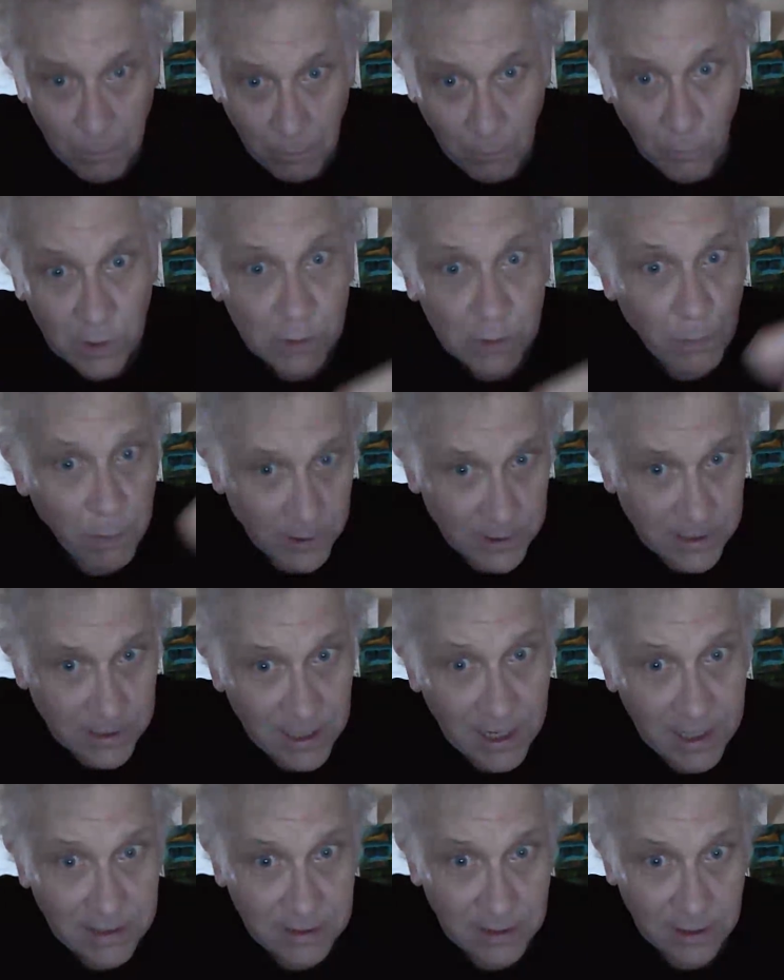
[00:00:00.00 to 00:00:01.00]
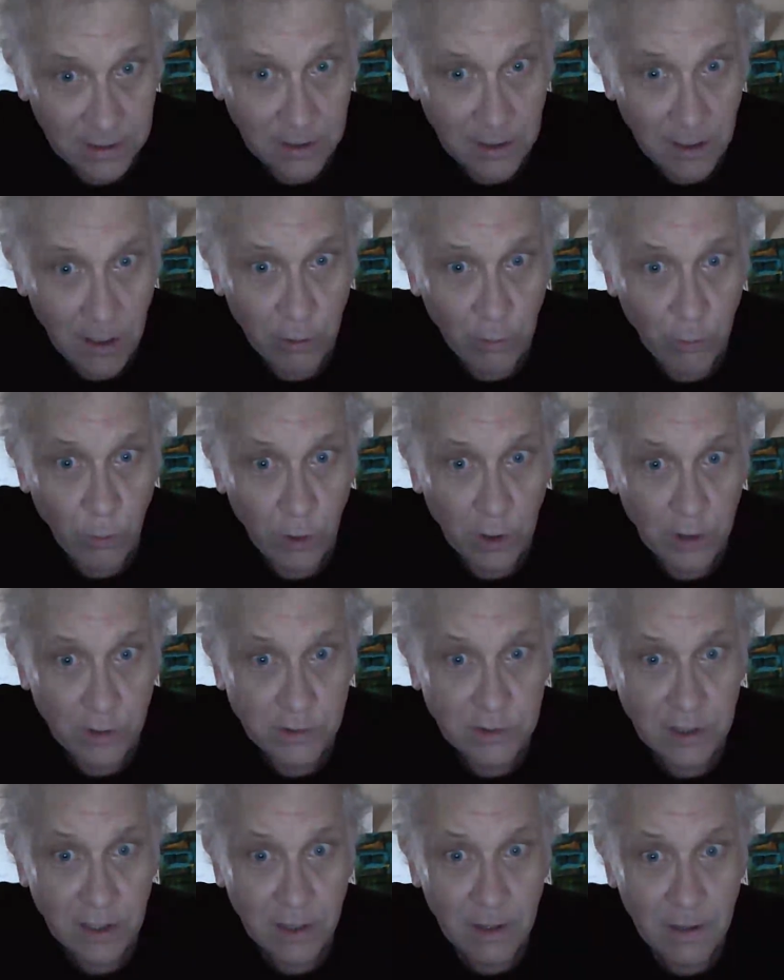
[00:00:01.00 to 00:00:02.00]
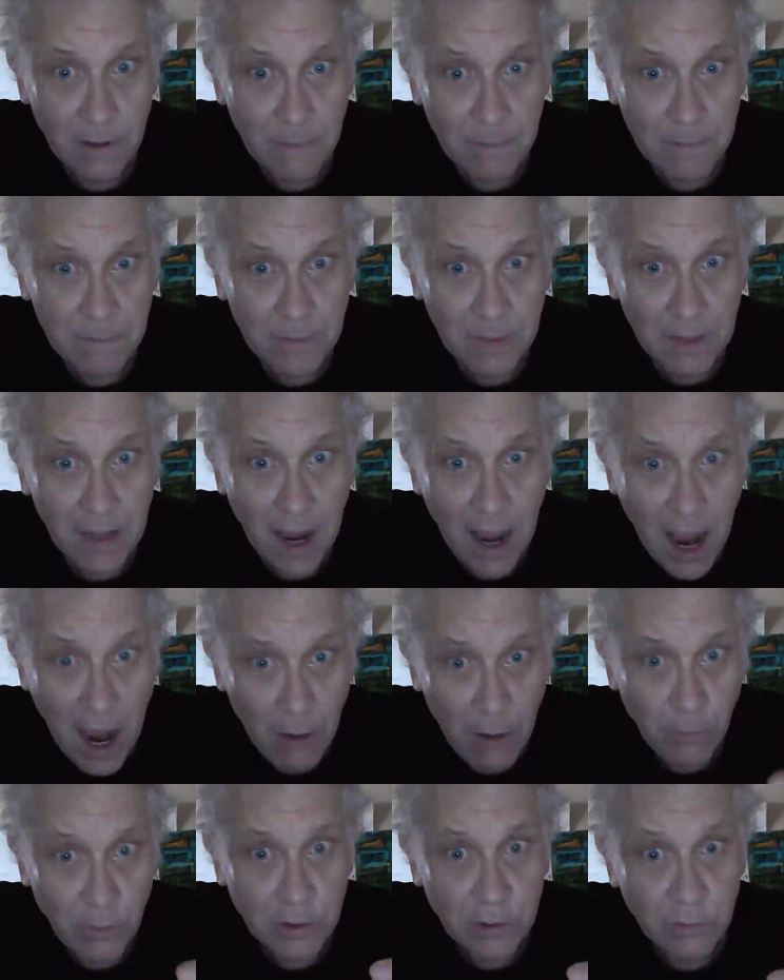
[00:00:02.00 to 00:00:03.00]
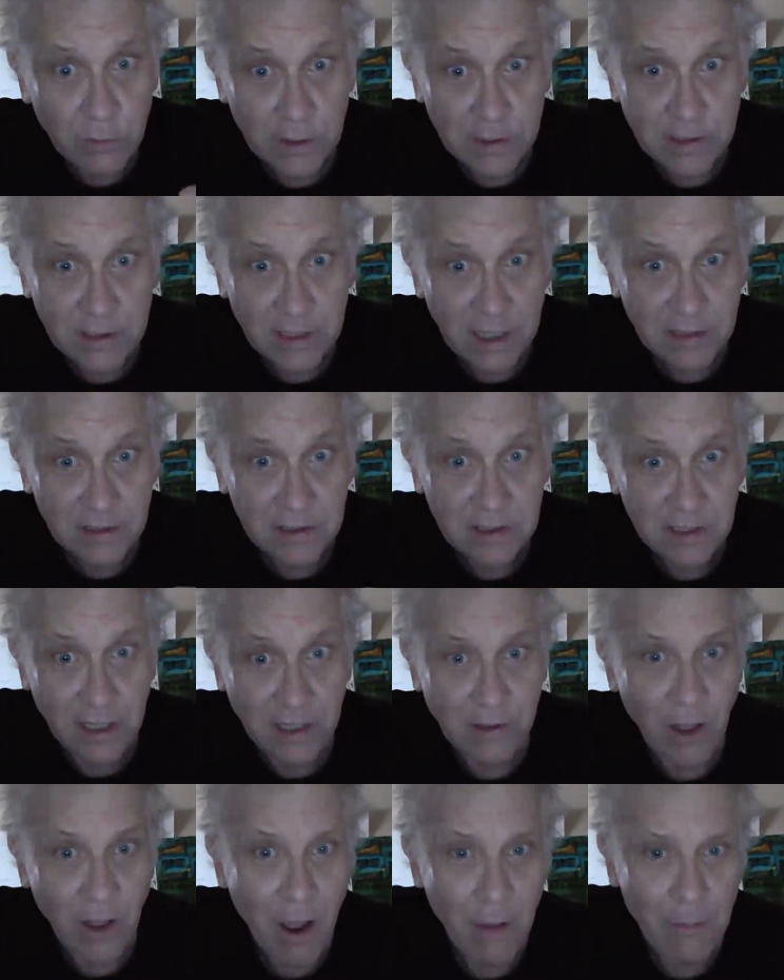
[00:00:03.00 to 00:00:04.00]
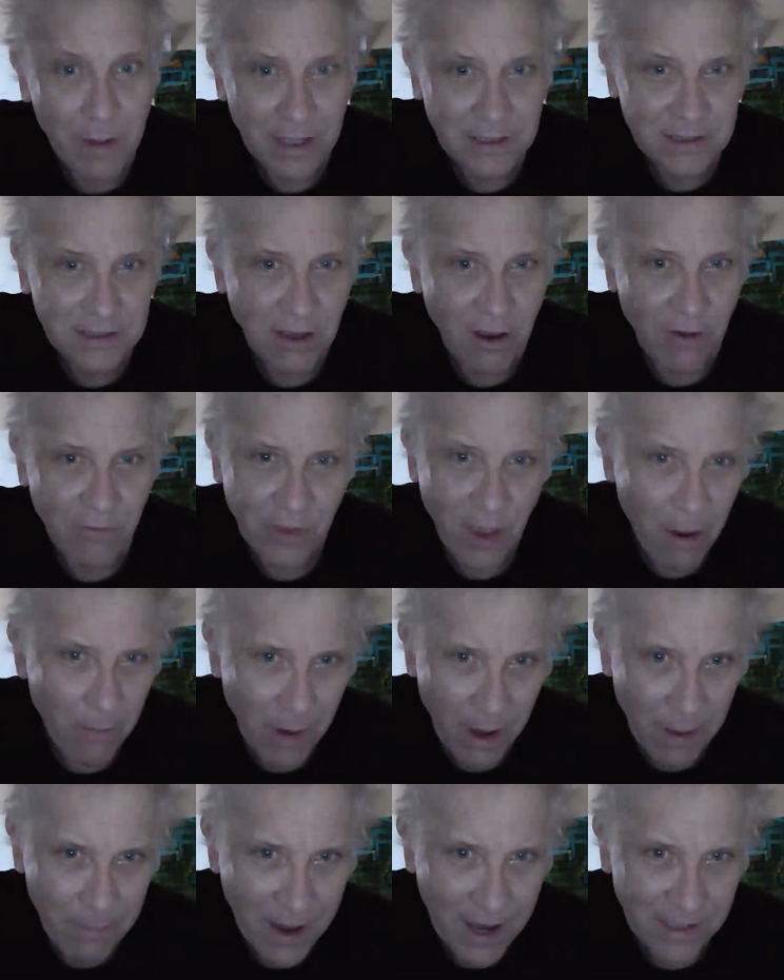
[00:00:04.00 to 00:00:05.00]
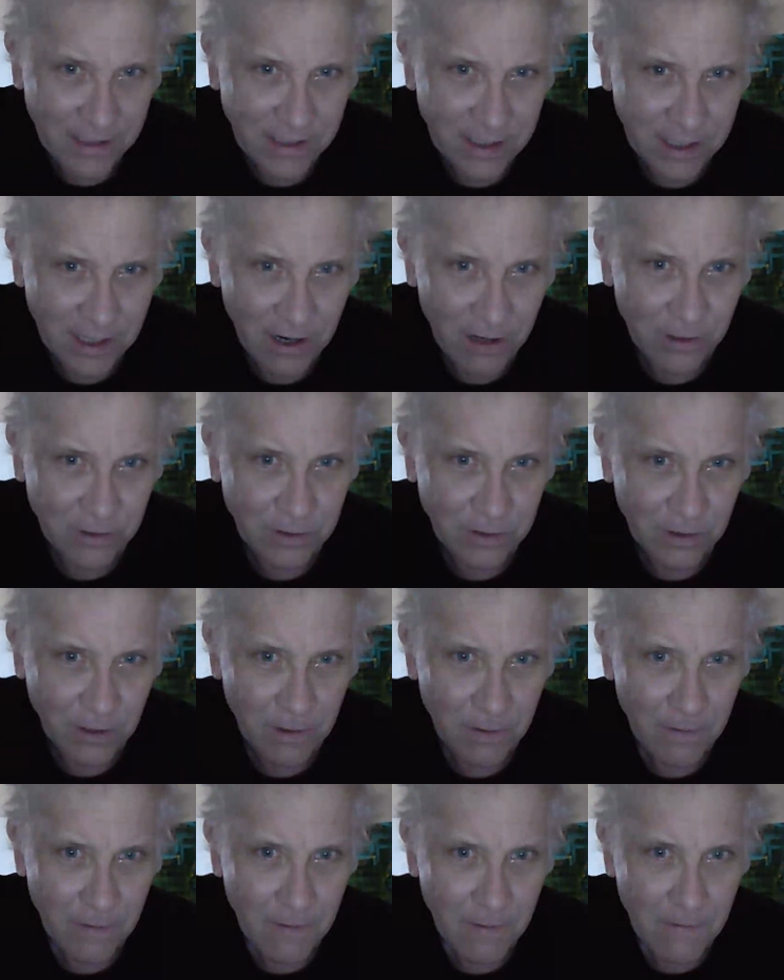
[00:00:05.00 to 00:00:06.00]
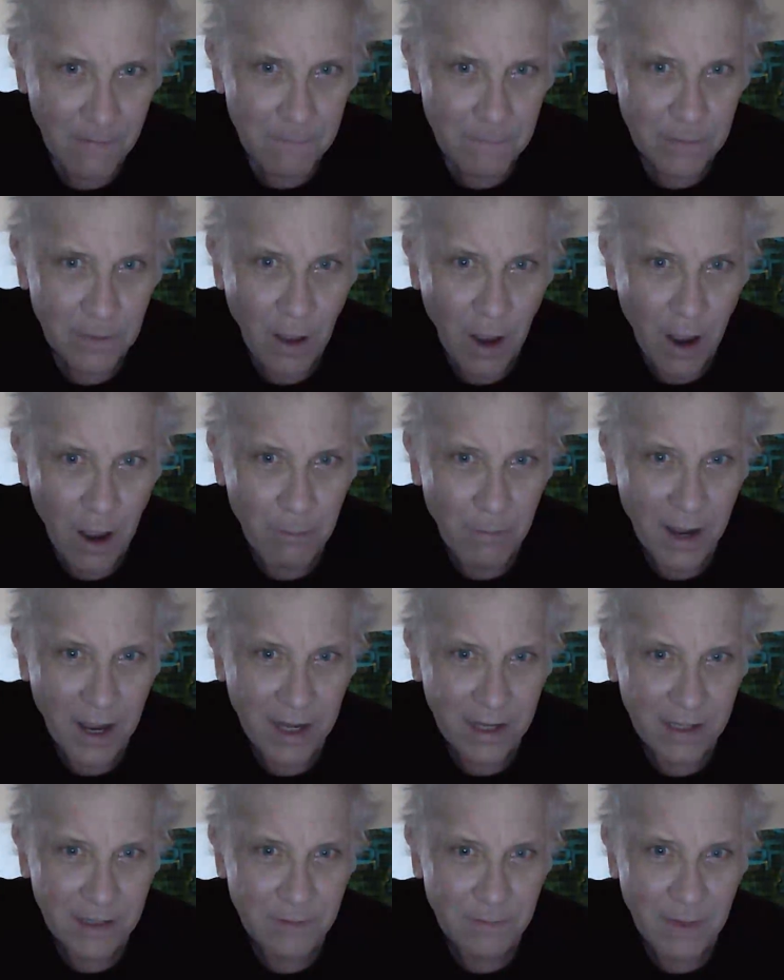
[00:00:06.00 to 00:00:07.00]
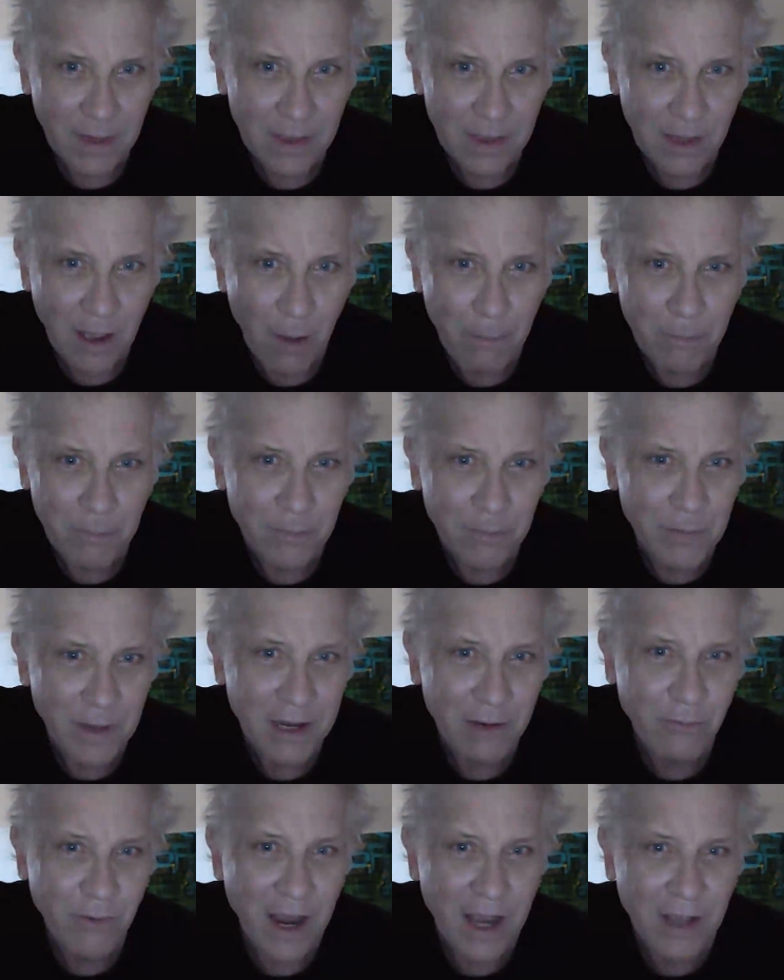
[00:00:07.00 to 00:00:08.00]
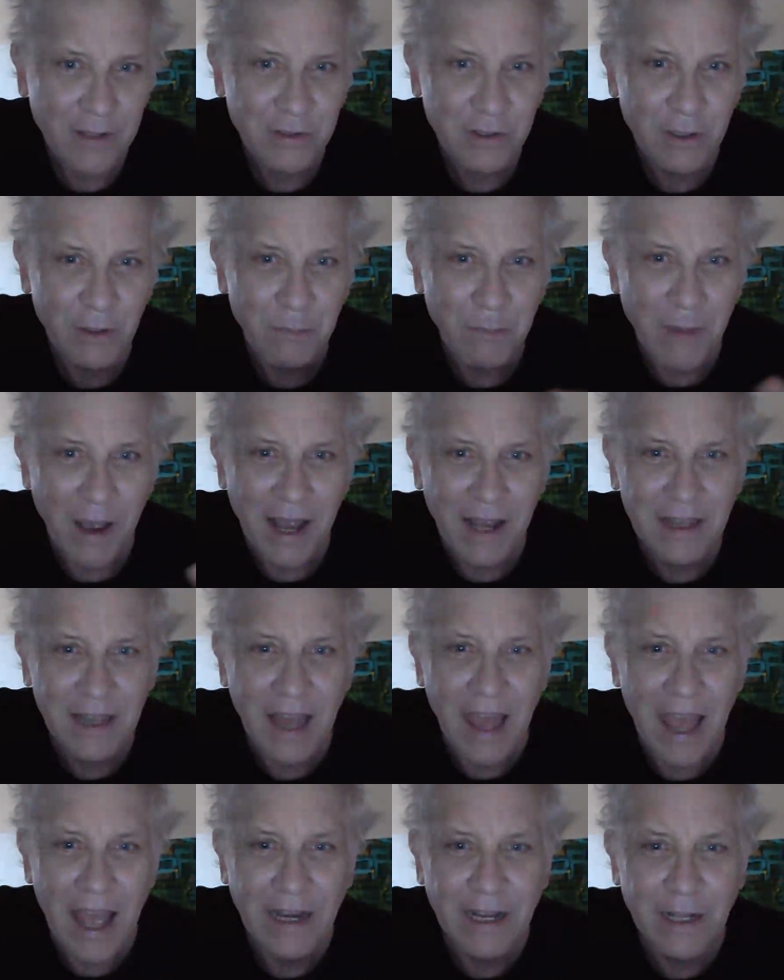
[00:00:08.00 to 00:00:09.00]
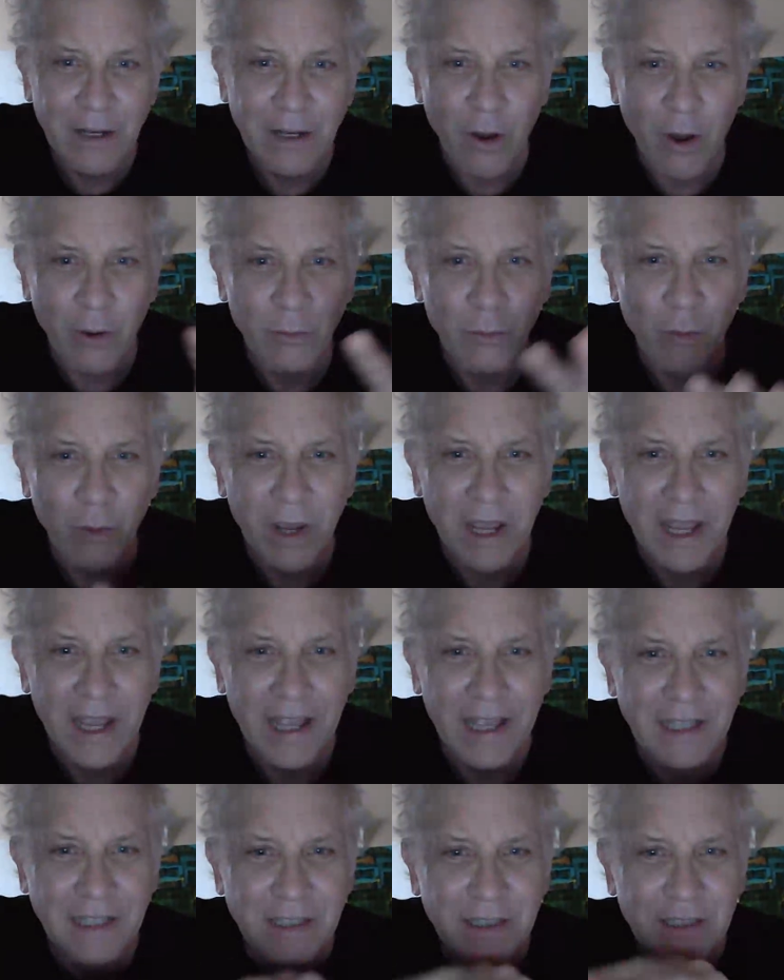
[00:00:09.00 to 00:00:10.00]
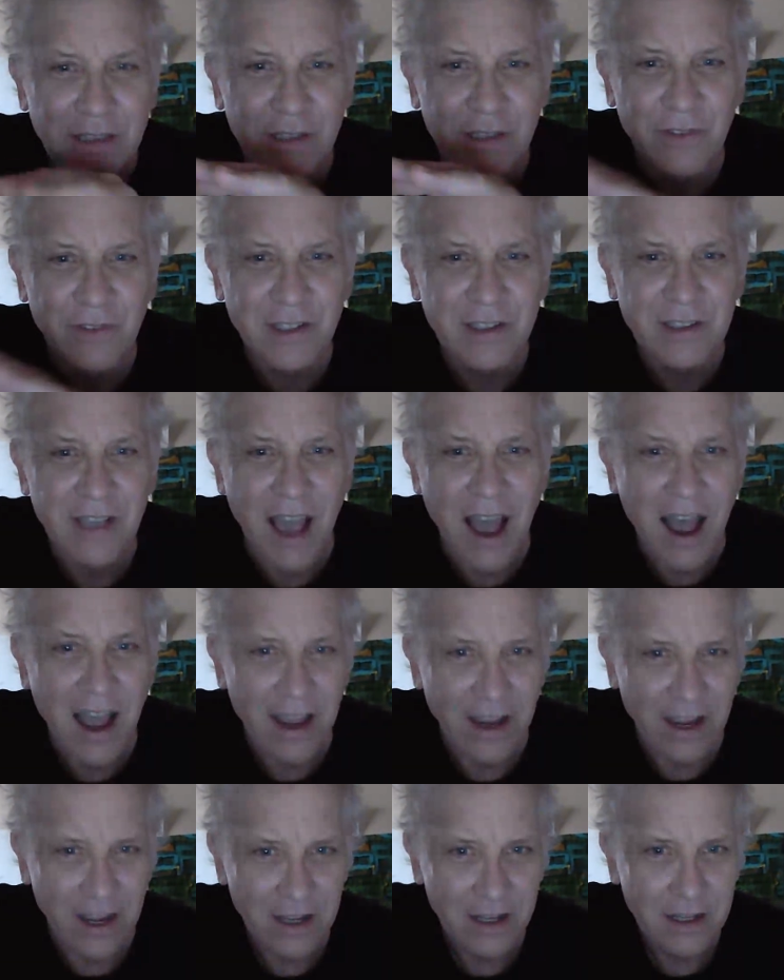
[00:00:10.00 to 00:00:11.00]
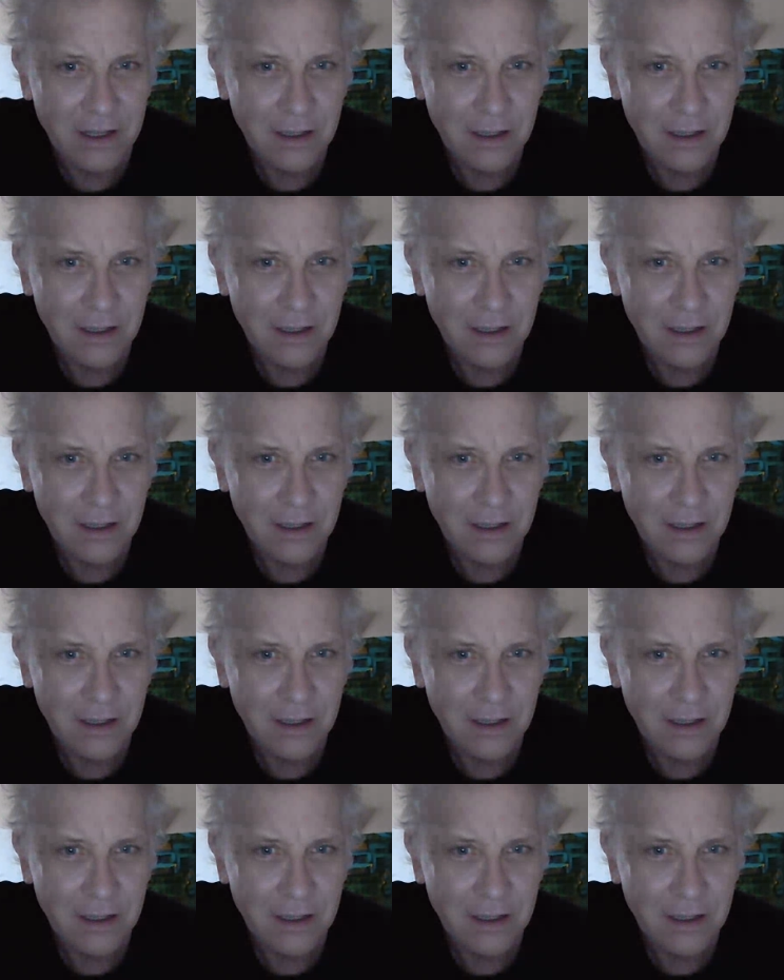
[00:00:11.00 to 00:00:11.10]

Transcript: was predicted. In other words, I was resisting, not myself, not my bad character, not being rescued by Lenin on wings of desire.